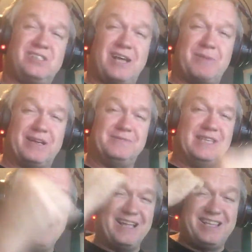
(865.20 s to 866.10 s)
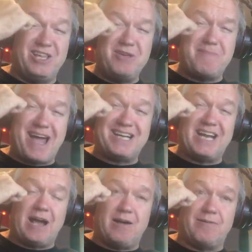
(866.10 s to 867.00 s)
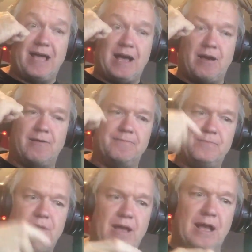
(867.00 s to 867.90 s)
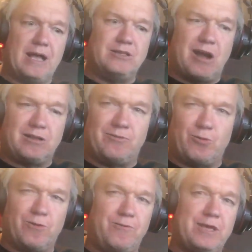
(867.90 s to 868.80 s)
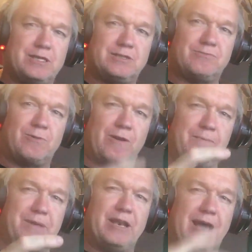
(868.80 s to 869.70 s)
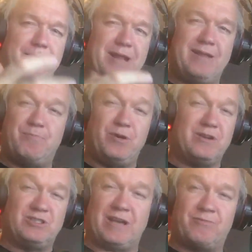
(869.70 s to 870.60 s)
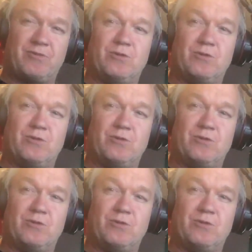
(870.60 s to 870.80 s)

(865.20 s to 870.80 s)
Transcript: your stomach. Can you imagine how Dr. Ford feels for coming and nominating and putting herself